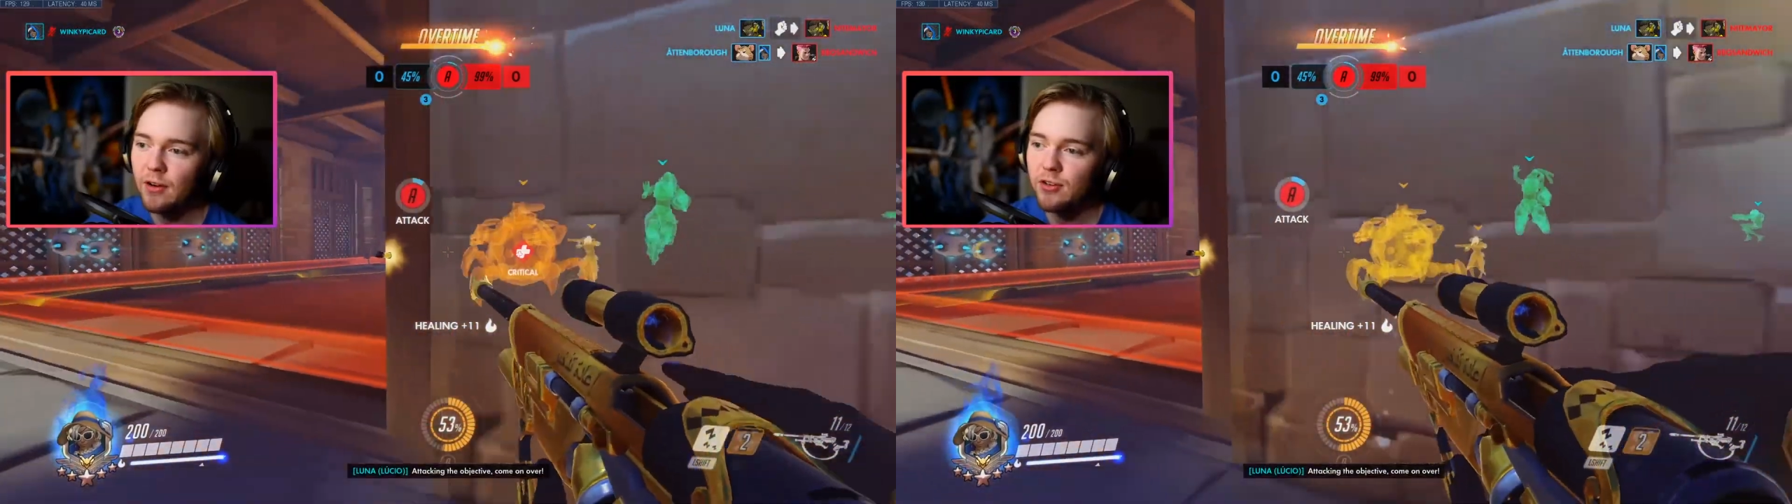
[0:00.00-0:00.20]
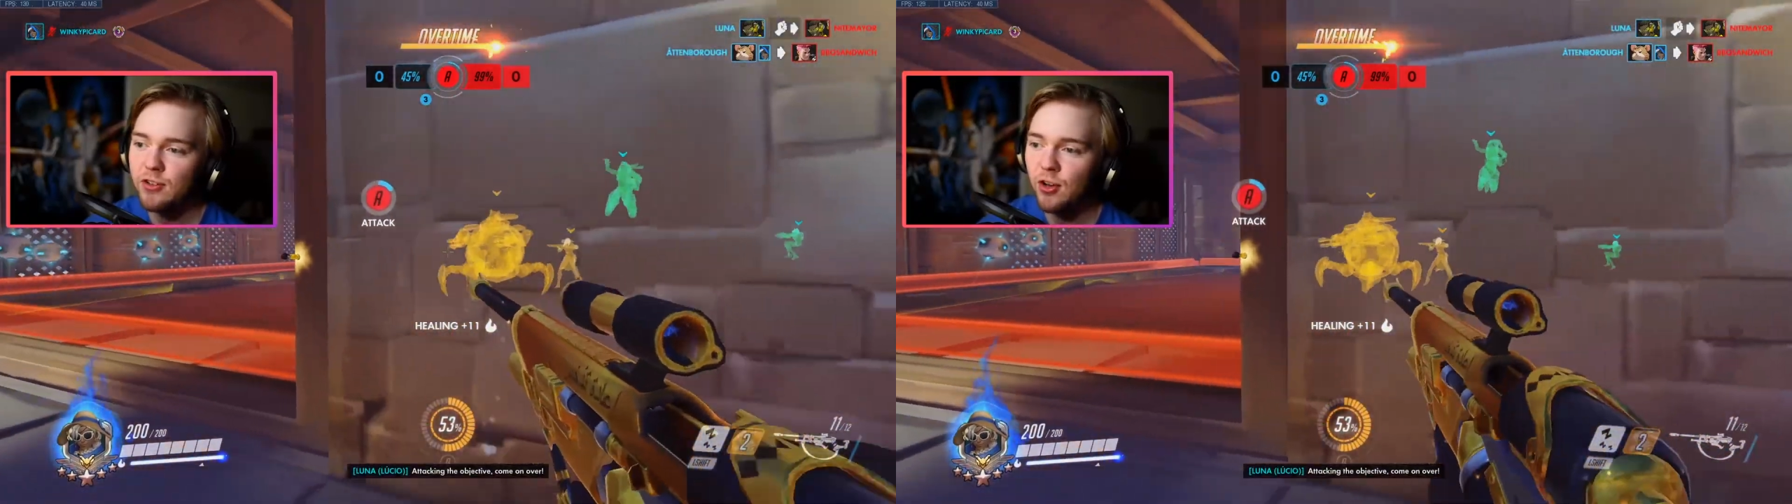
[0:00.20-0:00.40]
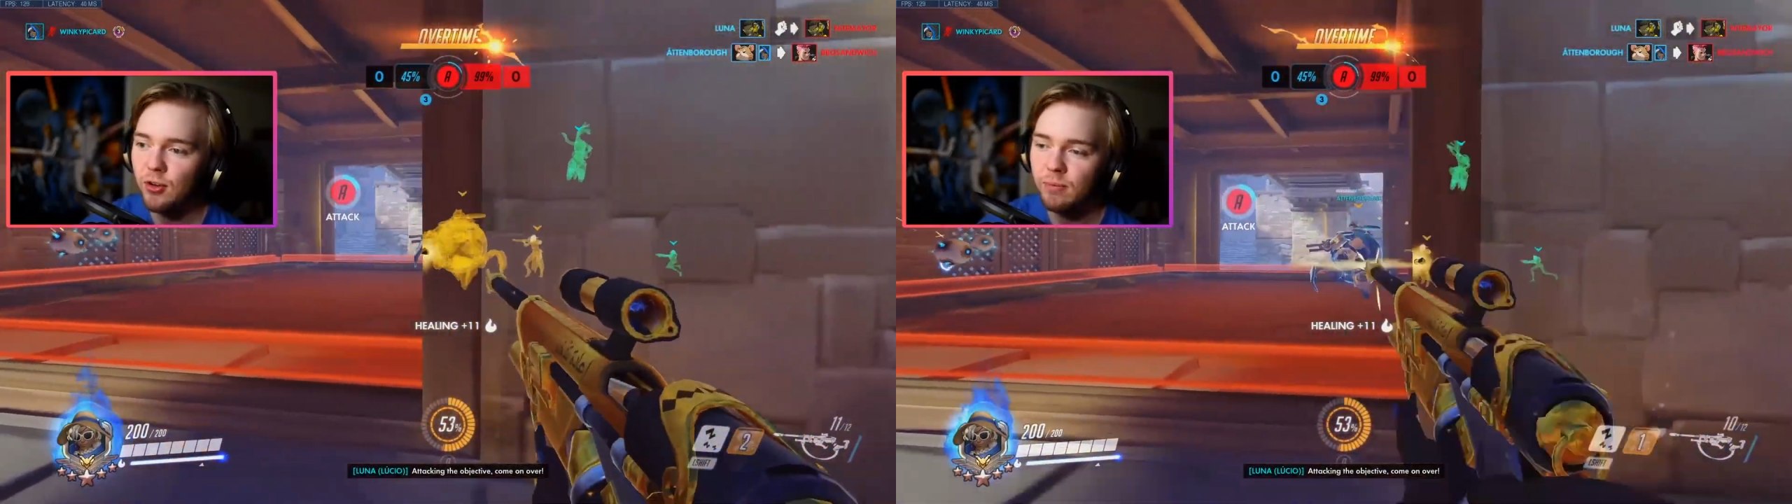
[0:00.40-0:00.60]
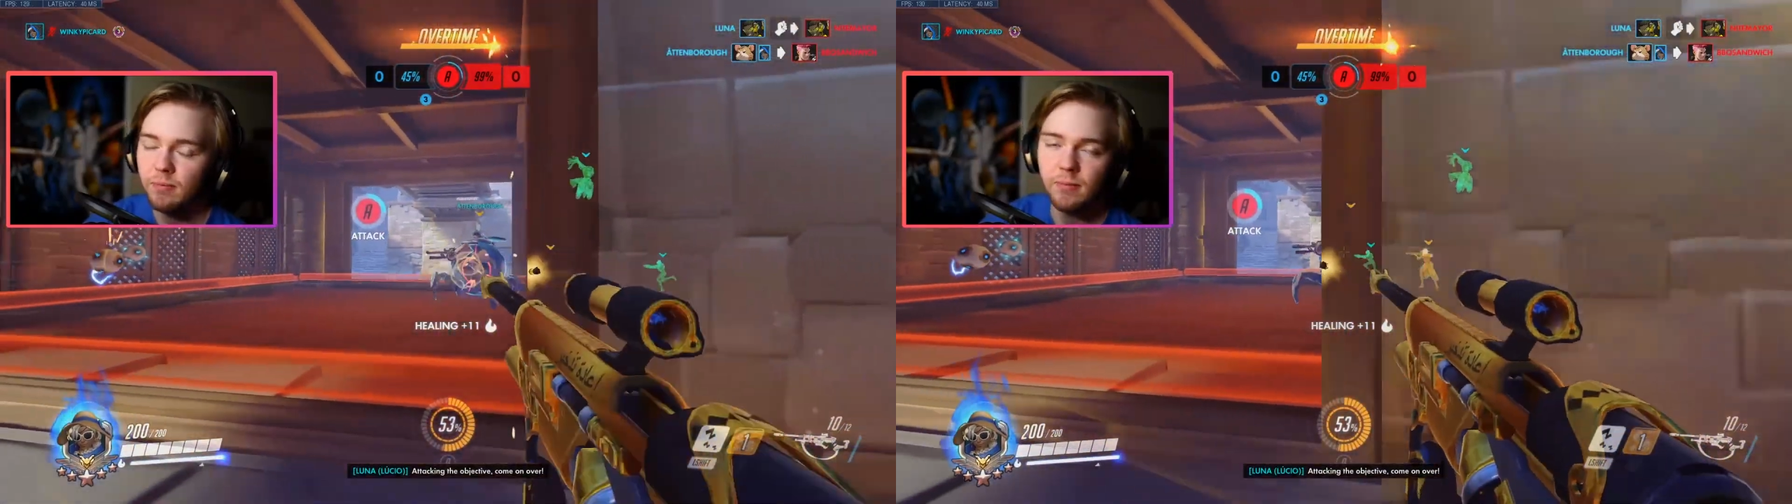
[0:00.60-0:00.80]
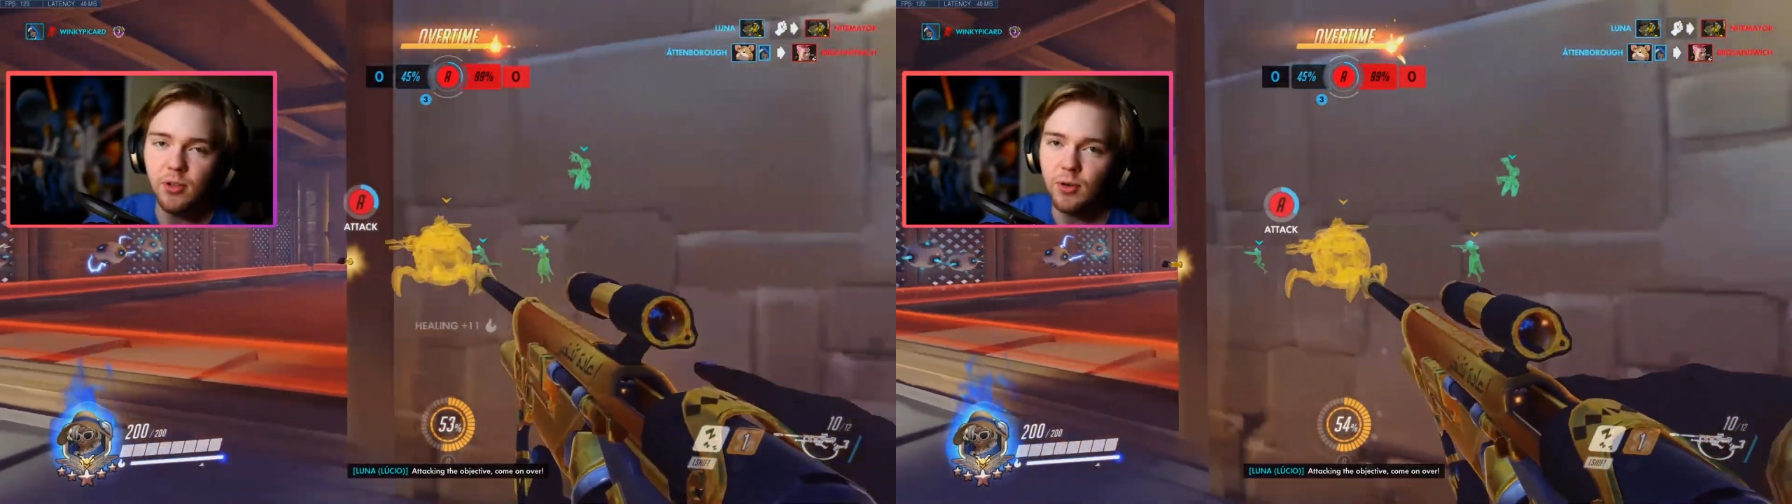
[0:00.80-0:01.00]
just so you
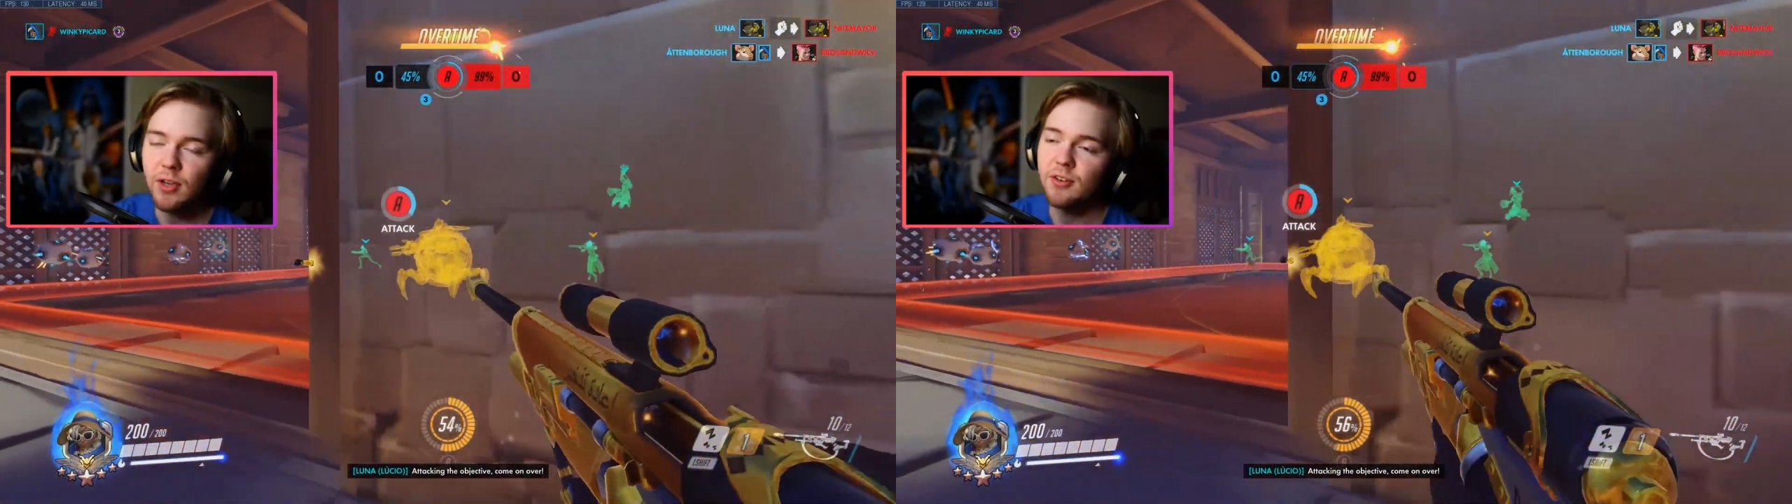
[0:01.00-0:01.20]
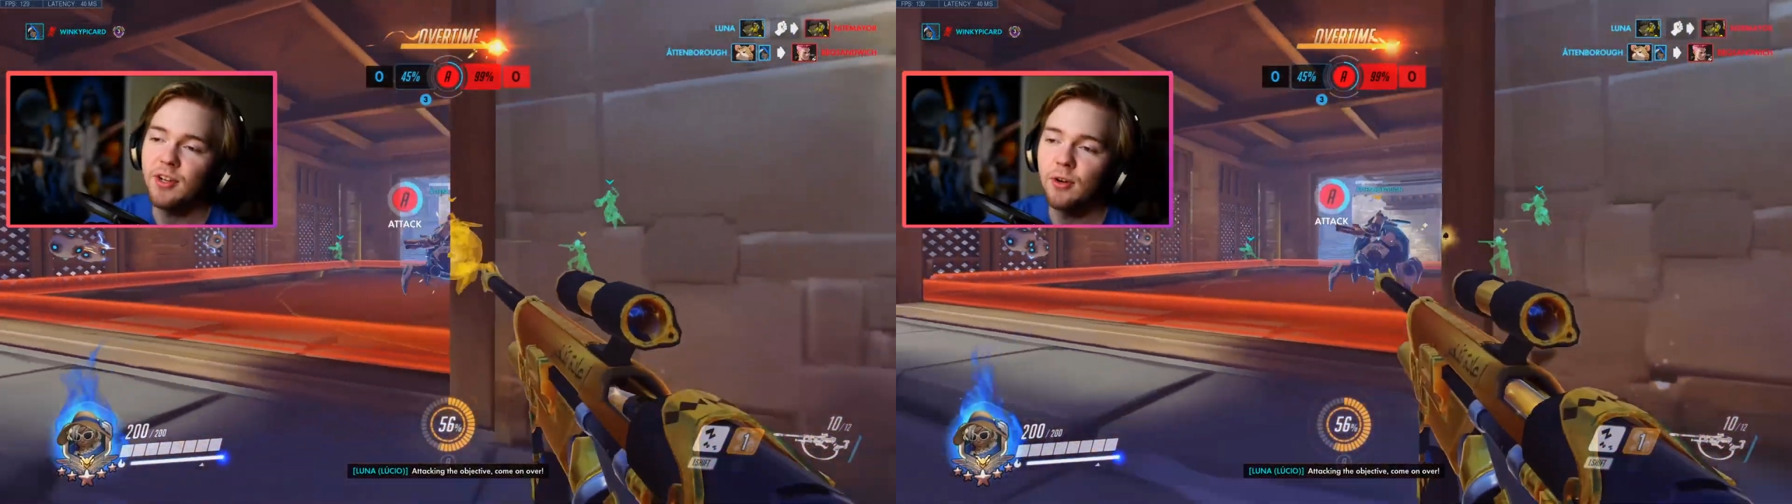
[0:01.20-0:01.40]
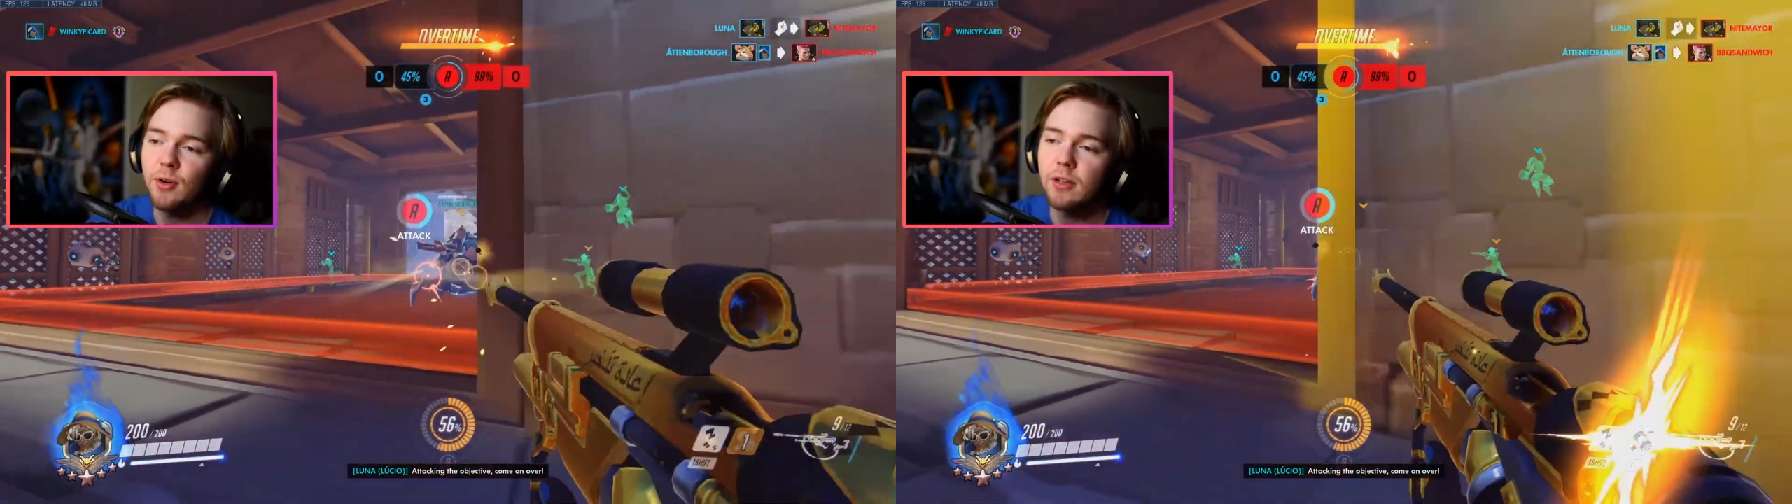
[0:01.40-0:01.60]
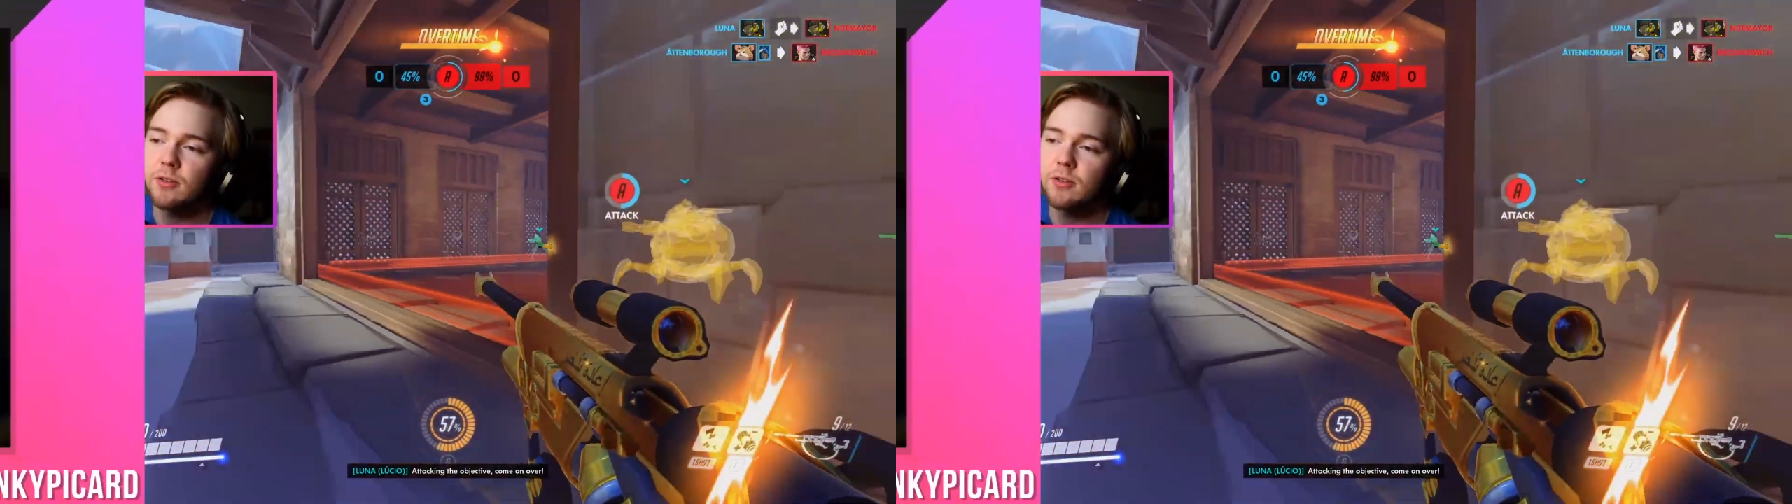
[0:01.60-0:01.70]
don't get your nano canceled.